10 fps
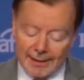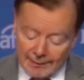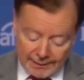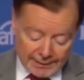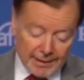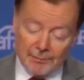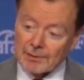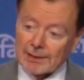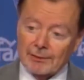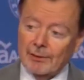Steve
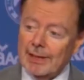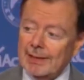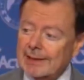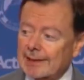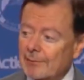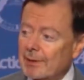Scalise, I